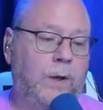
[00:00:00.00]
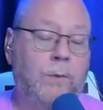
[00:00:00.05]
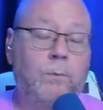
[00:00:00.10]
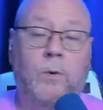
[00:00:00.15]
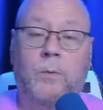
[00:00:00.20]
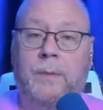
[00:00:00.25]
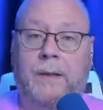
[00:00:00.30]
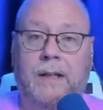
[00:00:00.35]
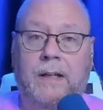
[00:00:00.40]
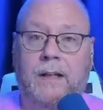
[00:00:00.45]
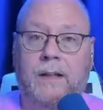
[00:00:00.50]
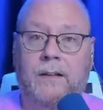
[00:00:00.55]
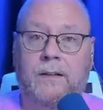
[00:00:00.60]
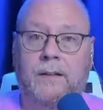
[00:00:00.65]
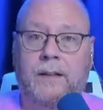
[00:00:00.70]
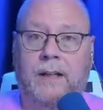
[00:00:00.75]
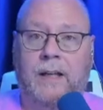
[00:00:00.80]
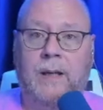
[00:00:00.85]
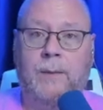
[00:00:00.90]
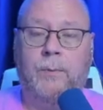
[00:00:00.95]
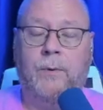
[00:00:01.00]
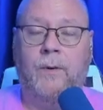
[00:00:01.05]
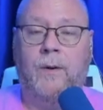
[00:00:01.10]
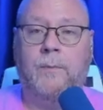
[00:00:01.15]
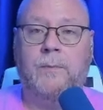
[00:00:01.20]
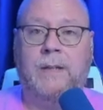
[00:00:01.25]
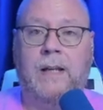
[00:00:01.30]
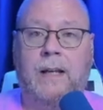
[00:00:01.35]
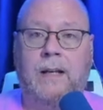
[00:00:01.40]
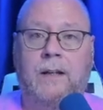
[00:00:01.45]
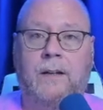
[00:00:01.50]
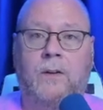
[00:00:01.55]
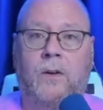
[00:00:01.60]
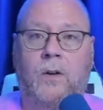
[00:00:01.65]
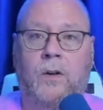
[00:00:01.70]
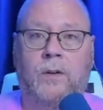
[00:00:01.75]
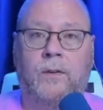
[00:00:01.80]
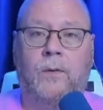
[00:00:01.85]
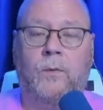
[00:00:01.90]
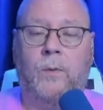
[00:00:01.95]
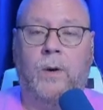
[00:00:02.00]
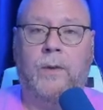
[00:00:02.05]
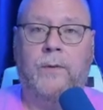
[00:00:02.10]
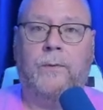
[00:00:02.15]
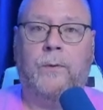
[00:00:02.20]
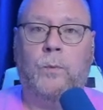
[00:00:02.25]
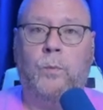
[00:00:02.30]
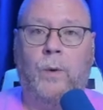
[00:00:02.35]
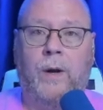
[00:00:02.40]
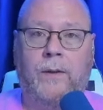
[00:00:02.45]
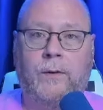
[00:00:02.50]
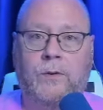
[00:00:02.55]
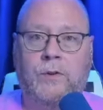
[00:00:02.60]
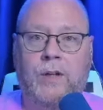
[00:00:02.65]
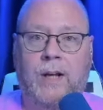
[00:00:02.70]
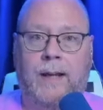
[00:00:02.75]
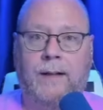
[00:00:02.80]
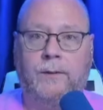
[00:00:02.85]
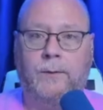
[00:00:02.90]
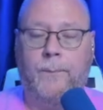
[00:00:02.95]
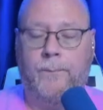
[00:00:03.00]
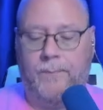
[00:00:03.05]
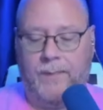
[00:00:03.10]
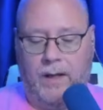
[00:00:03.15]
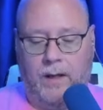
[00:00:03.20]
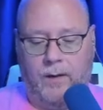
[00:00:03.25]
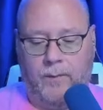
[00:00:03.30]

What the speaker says: We will be here to keep you updated on the Rutherford Weather Channel.